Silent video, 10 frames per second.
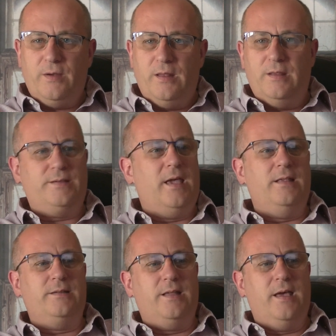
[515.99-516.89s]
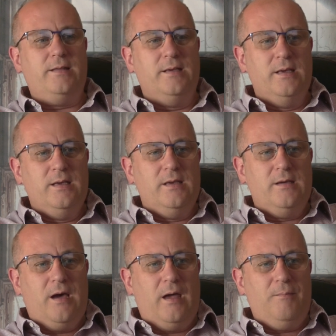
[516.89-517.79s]
in the sense that
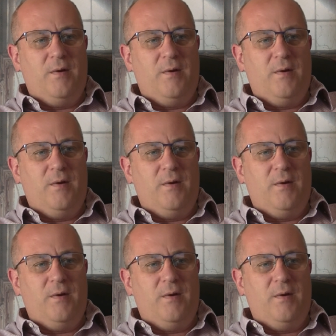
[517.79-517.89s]
I,